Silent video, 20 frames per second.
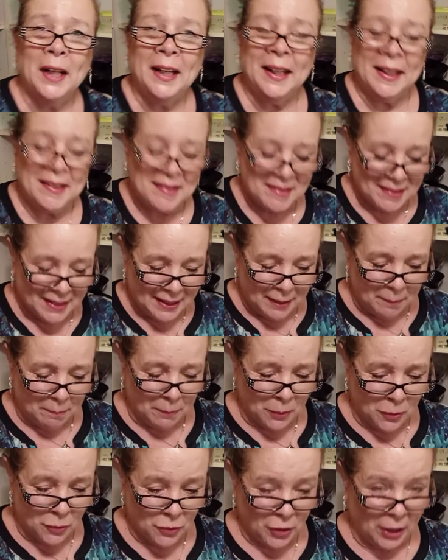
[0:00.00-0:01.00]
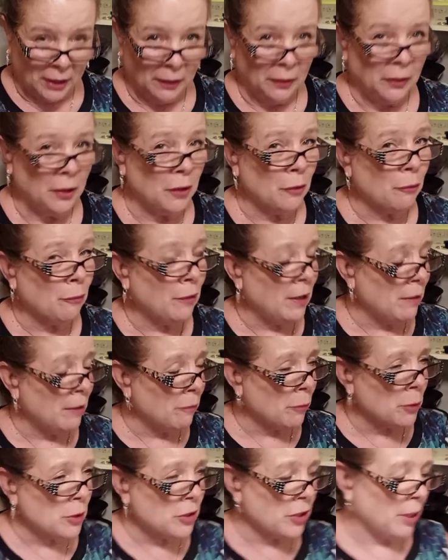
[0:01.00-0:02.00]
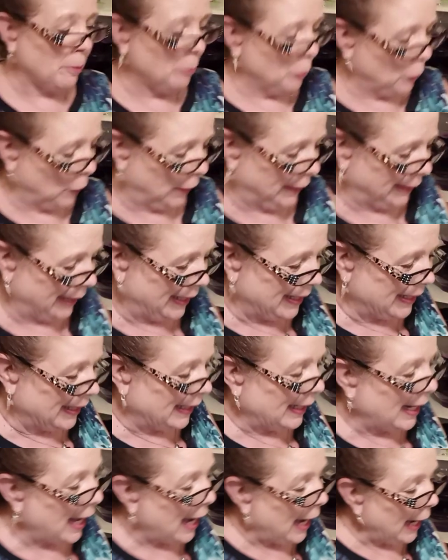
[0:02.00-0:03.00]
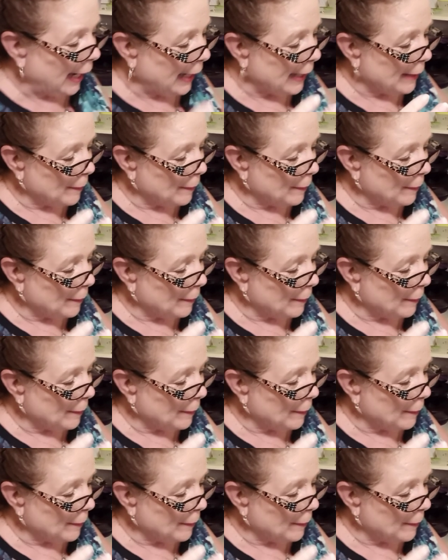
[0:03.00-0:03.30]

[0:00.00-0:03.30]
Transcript: It's Kim Murtola, your favorite Tupperware lady, and I am